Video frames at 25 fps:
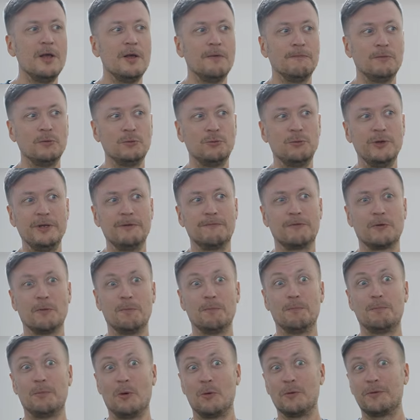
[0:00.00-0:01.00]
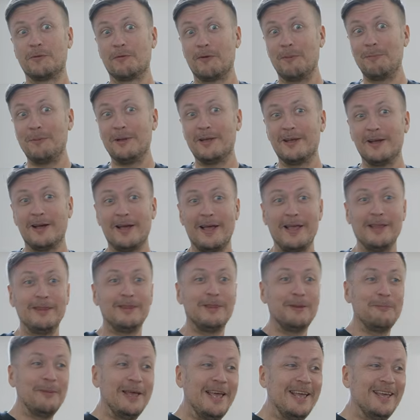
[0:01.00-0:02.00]
would read from both the replica
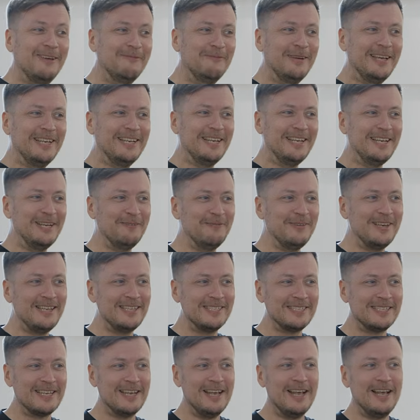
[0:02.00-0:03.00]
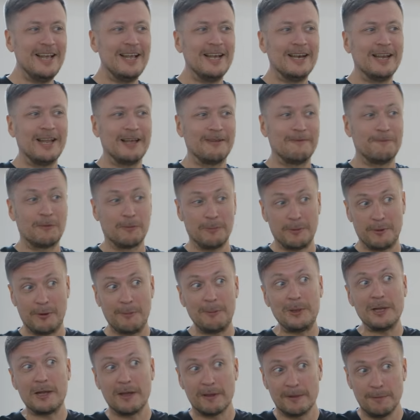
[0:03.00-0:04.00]
and the main database, like from the
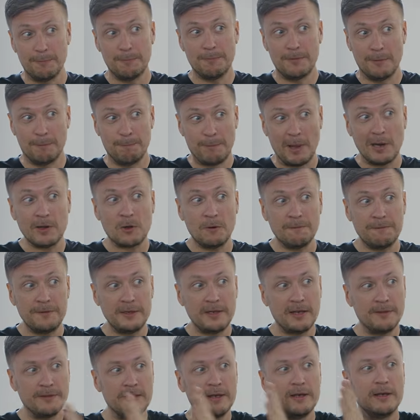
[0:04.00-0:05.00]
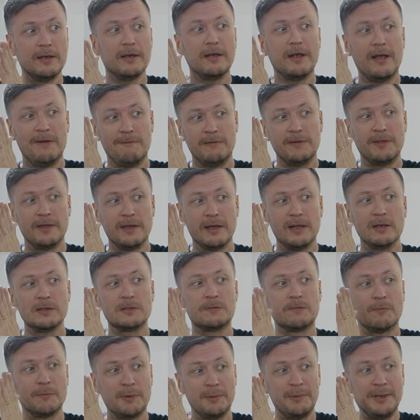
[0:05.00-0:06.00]
replica, the bulk of it, and then everything
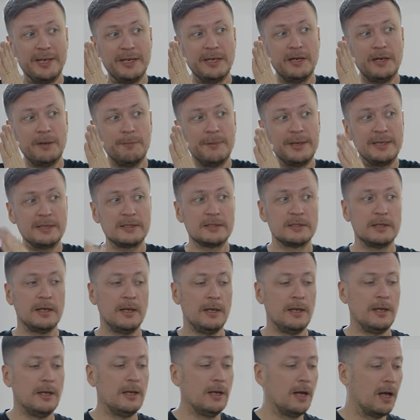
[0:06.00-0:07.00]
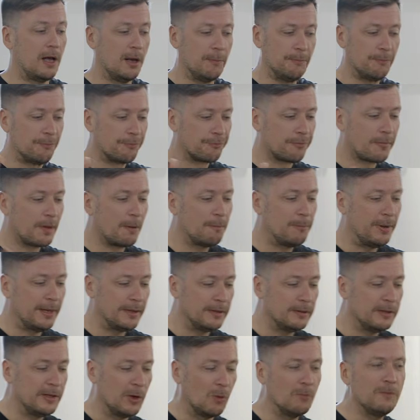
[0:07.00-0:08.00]
else from the main database.
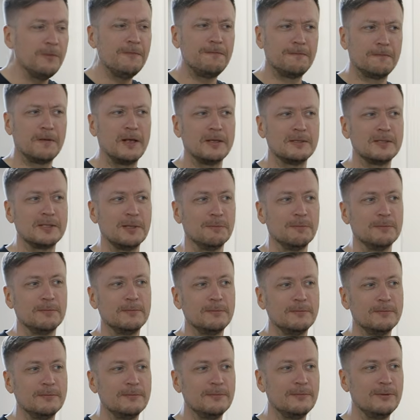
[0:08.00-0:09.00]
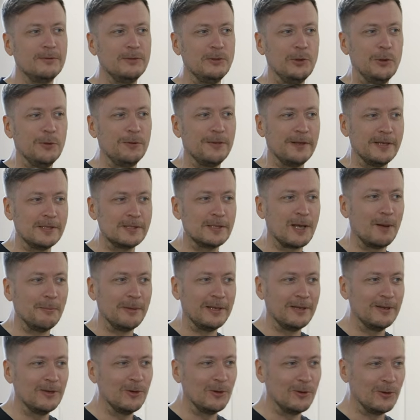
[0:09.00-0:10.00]
But we've got some new things
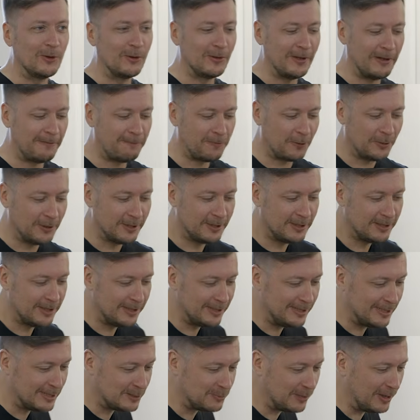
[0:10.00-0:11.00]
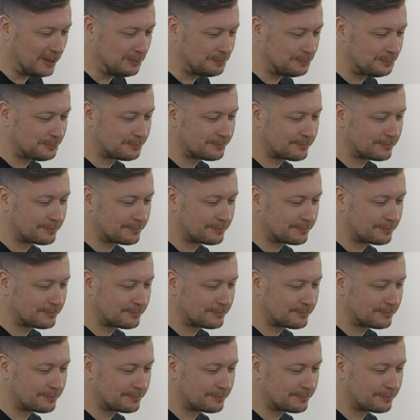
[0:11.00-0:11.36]
coming on that front as well.